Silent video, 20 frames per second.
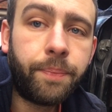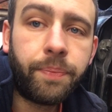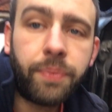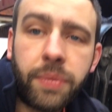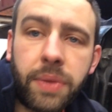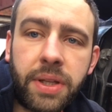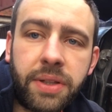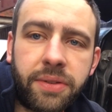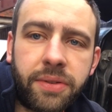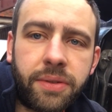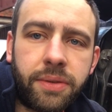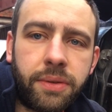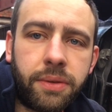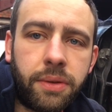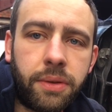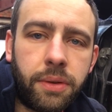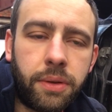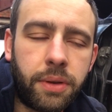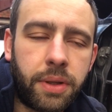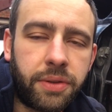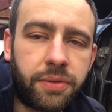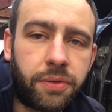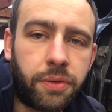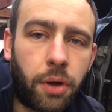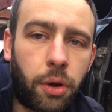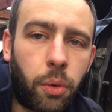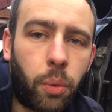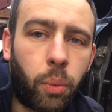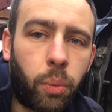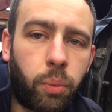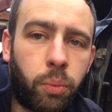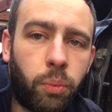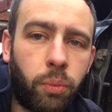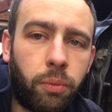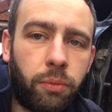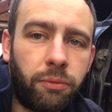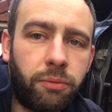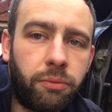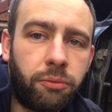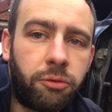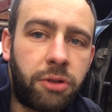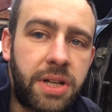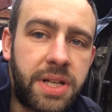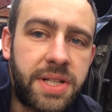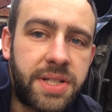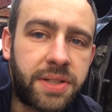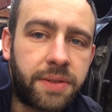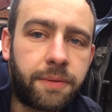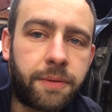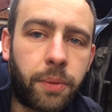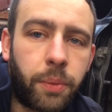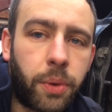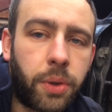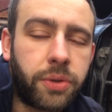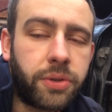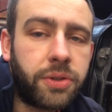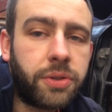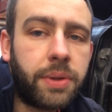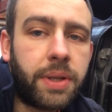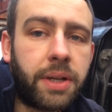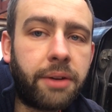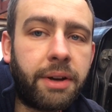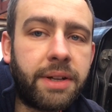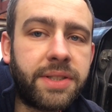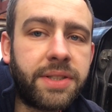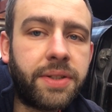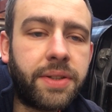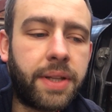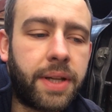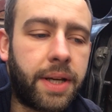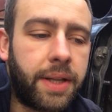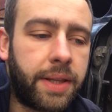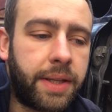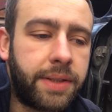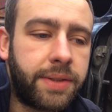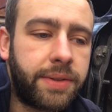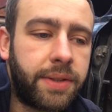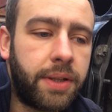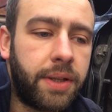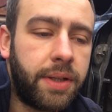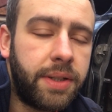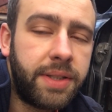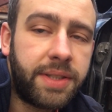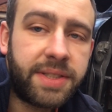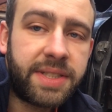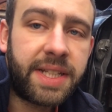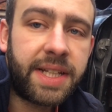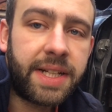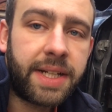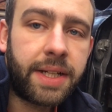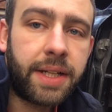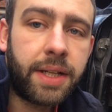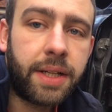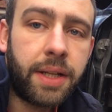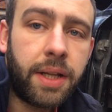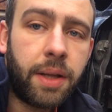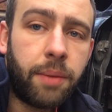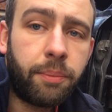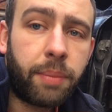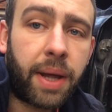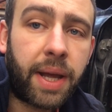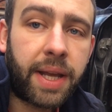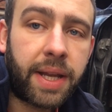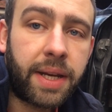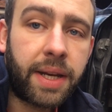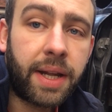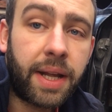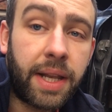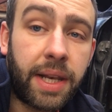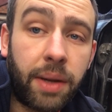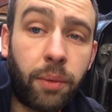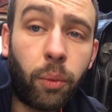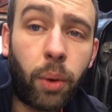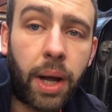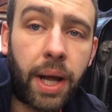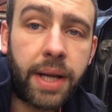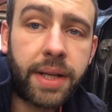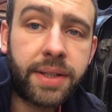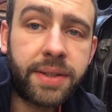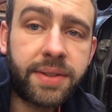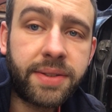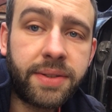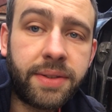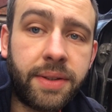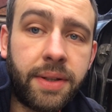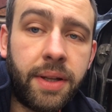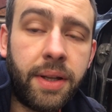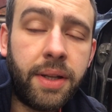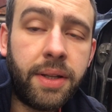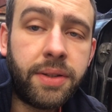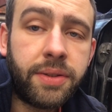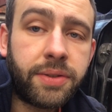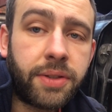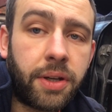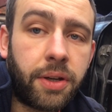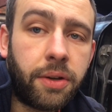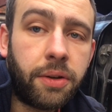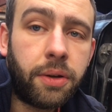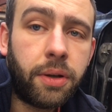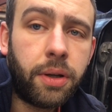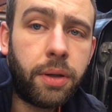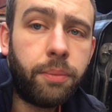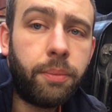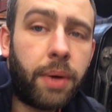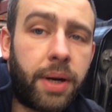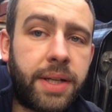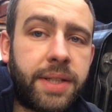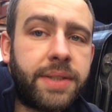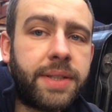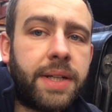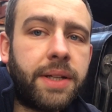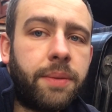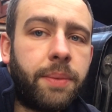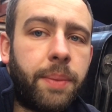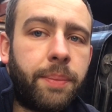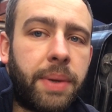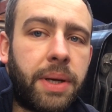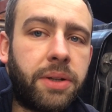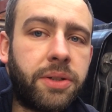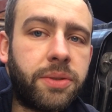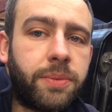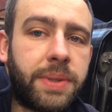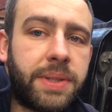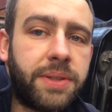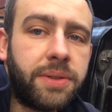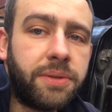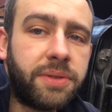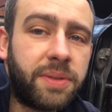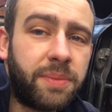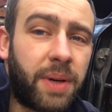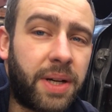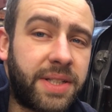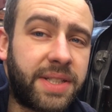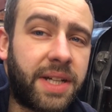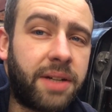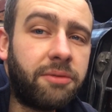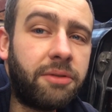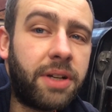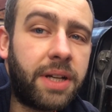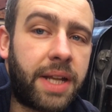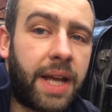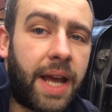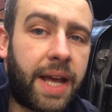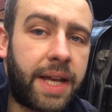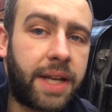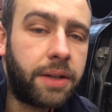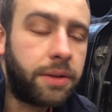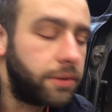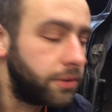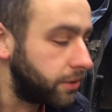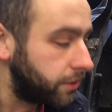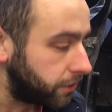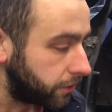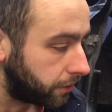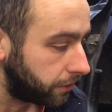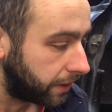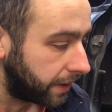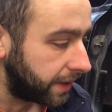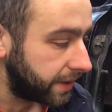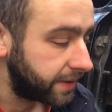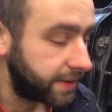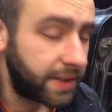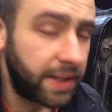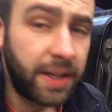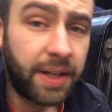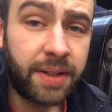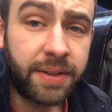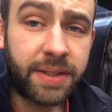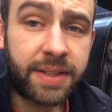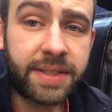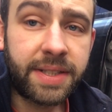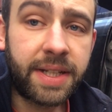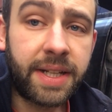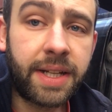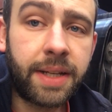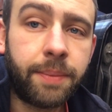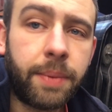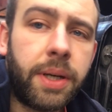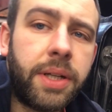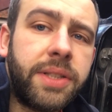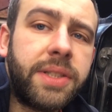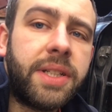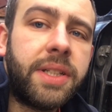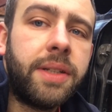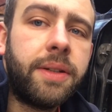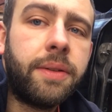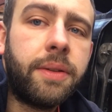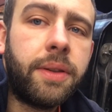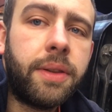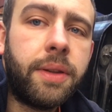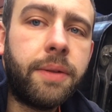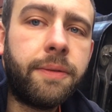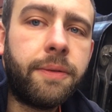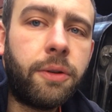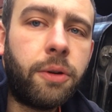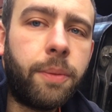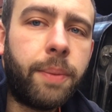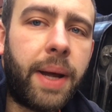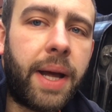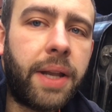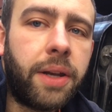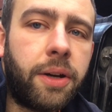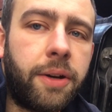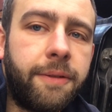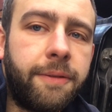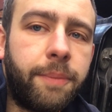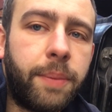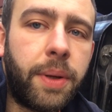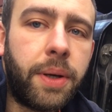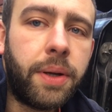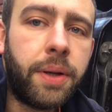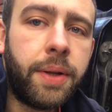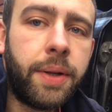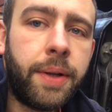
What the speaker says: There's no reason for water to ingress on there. There's sealer, paint, and then wax. So it might sound a bit bells and whistles, it might sound really anal to do this, to sit here masking the floor pan off, but